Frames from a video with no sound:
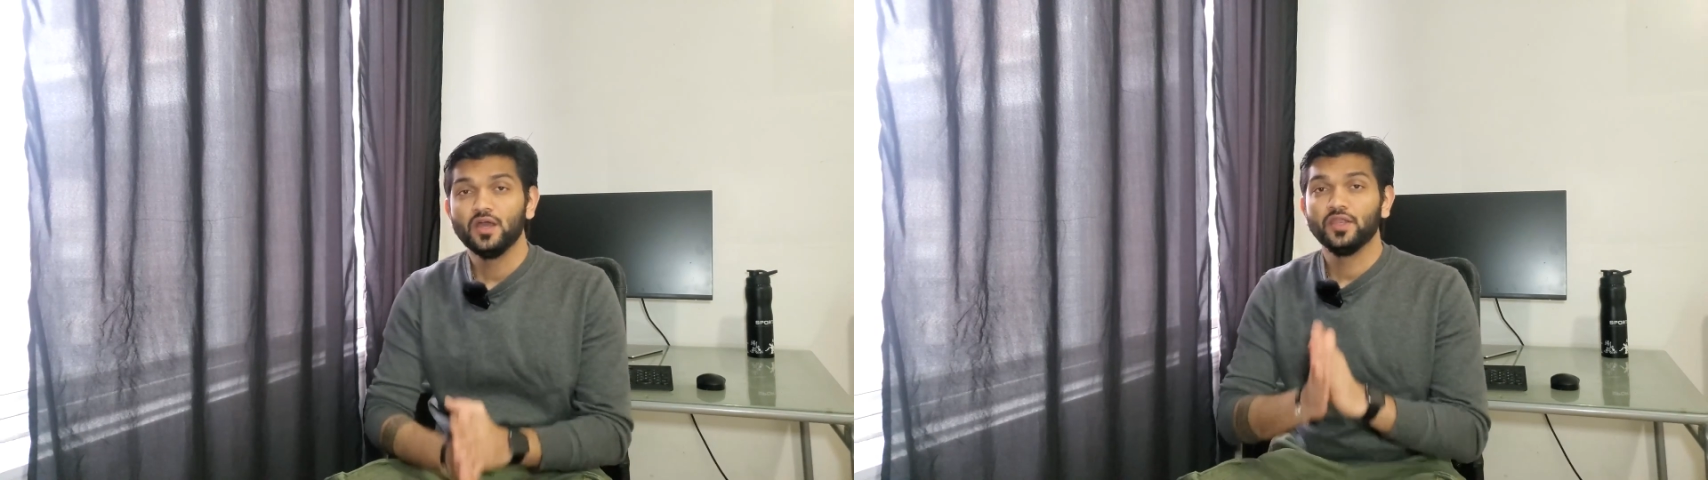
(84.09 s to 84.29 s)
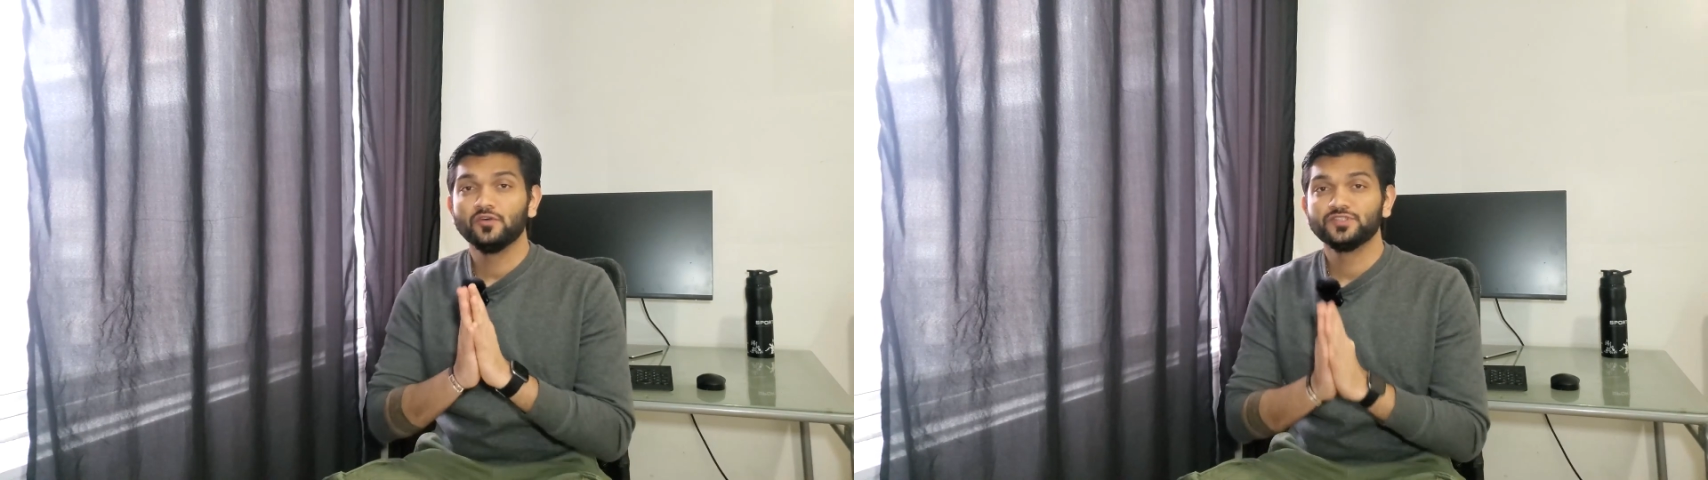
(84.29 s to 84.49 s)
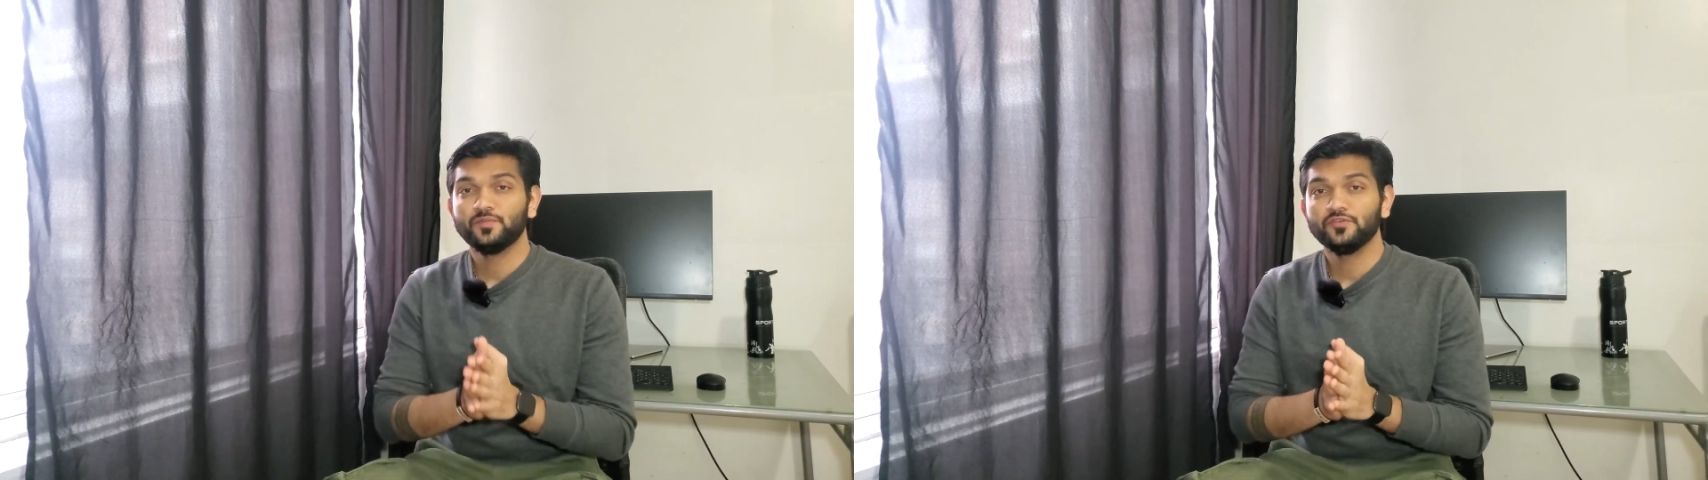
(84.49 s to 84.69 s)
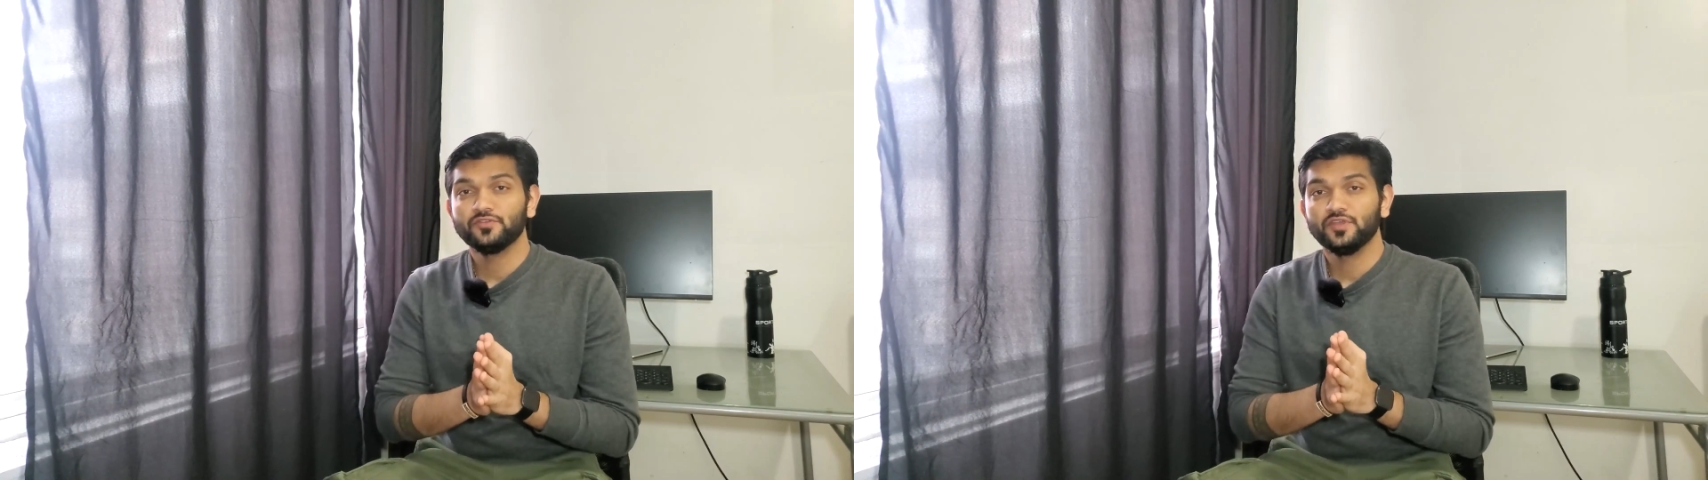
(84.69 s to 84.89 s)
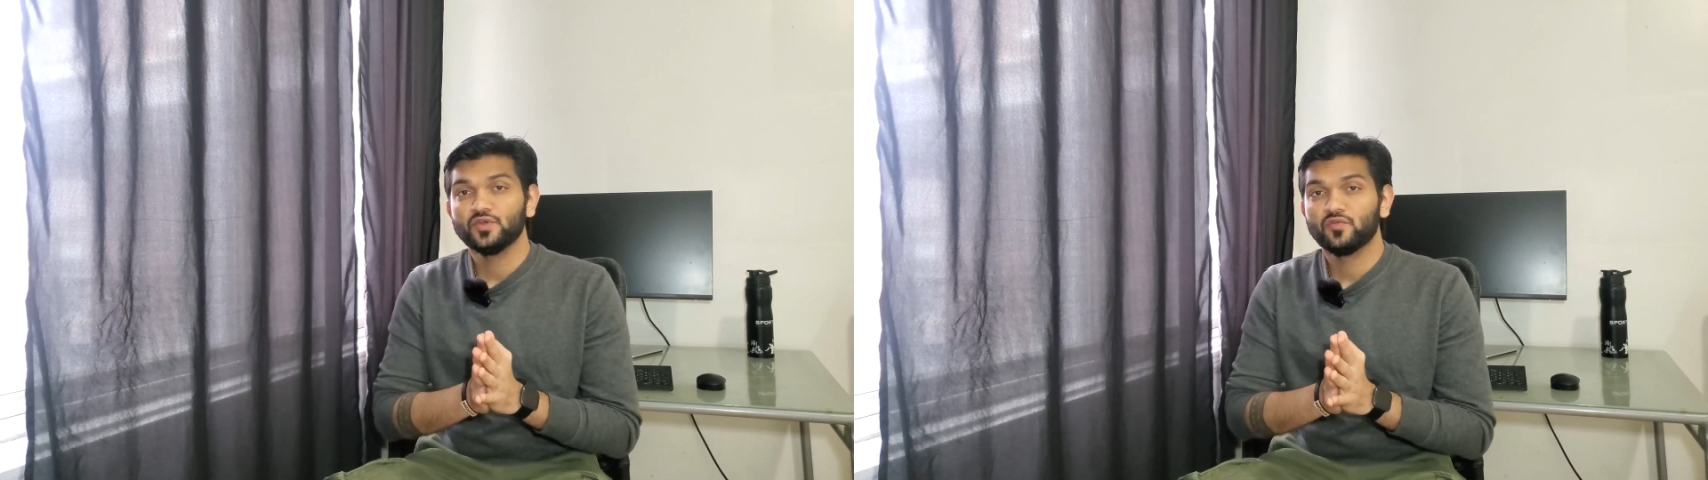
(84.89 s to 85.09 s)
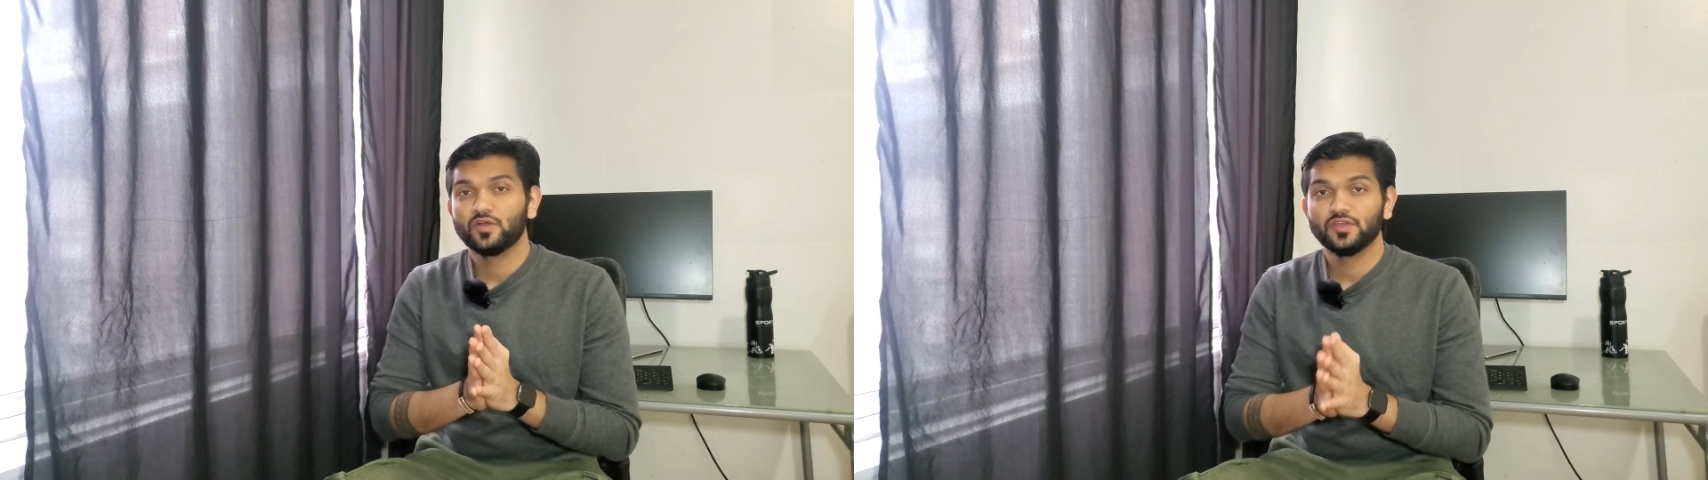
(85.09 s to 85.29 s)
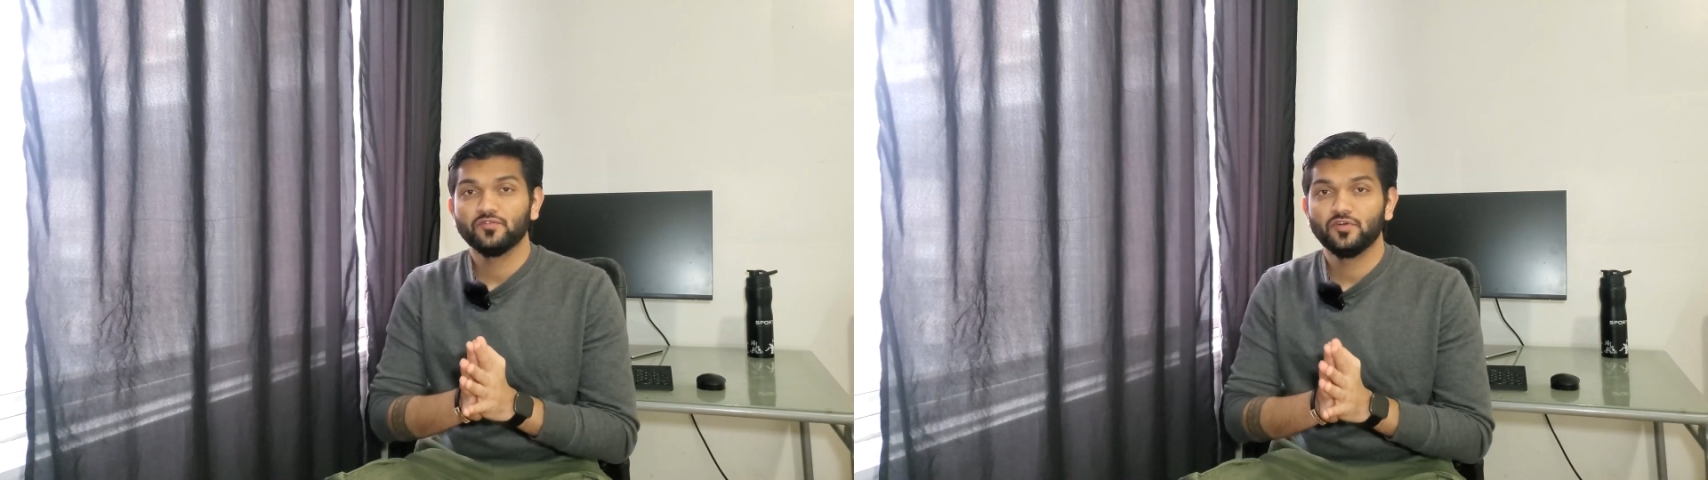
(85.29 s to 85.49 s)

Now, suppose say you are working